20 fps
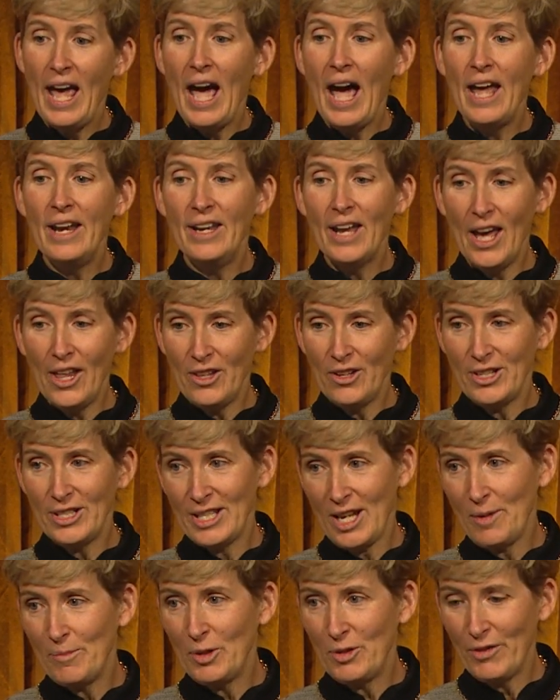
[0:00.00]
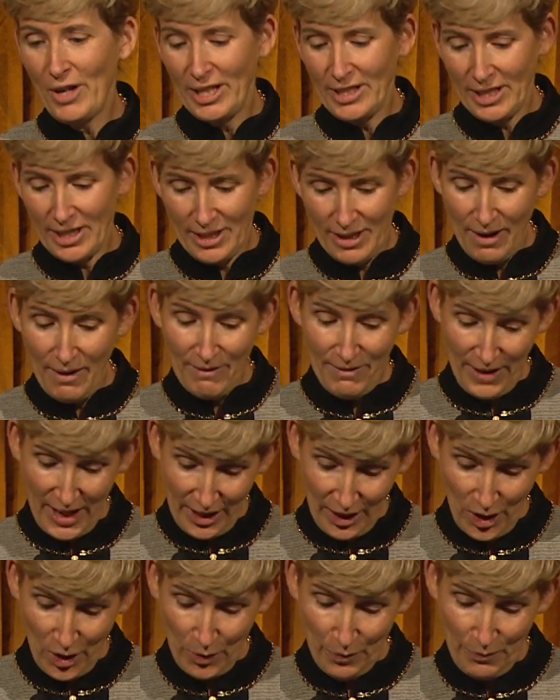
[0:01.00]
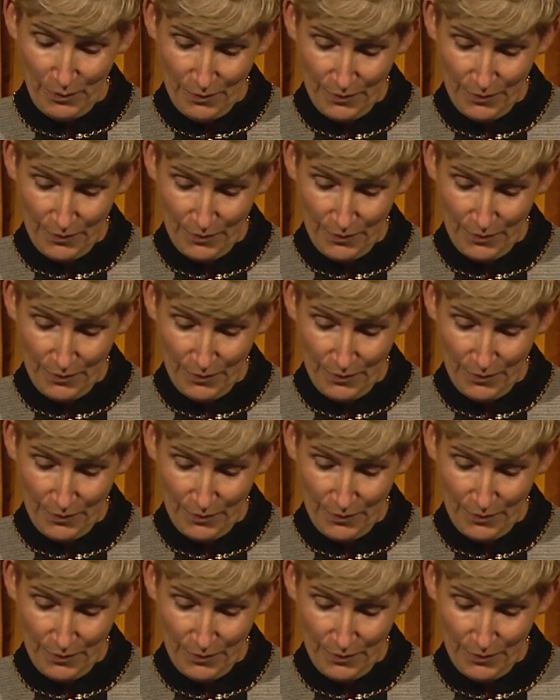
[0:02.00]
another Damon Runyon Fellow.